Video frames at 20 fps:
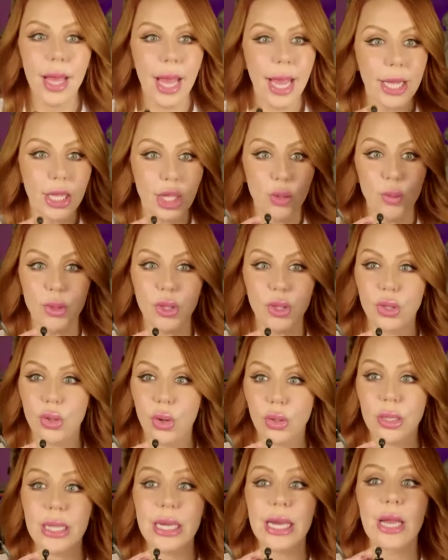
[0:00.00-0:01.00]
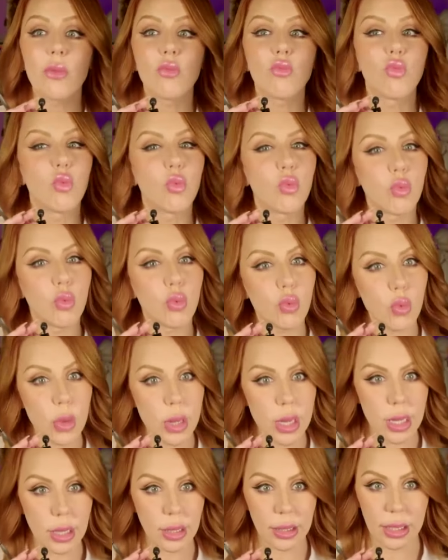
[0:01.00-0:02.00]
and you would start to get
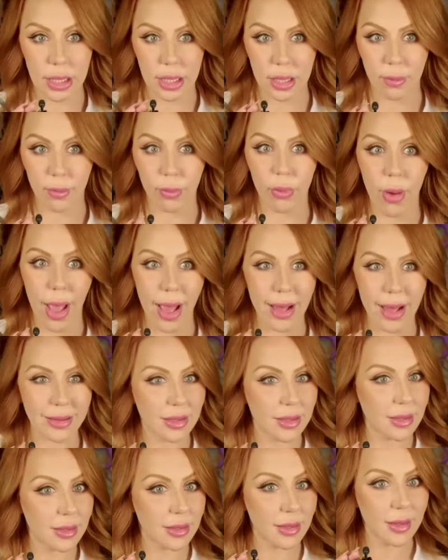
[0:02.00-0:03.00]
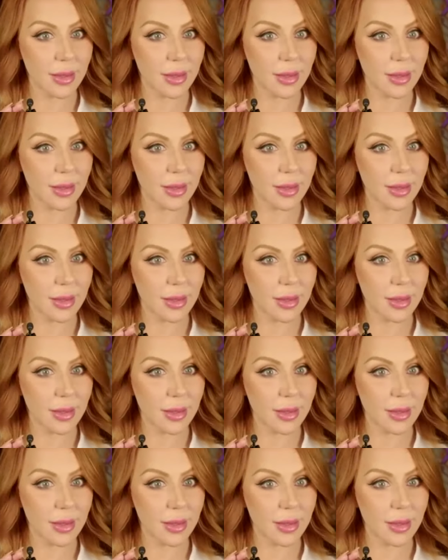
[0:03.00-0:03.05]
really depressed.